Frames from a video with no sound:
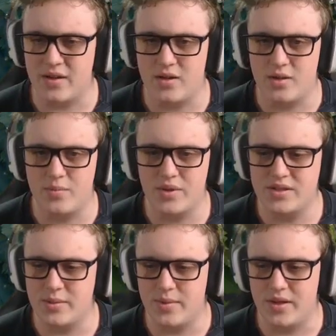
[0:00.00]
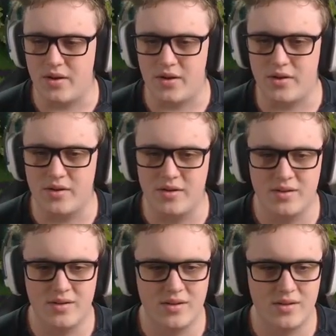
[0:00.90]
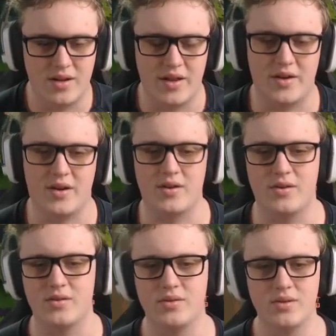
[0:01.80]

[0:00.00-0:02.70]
on him. Please tell me they don't. No, they don't. Cool.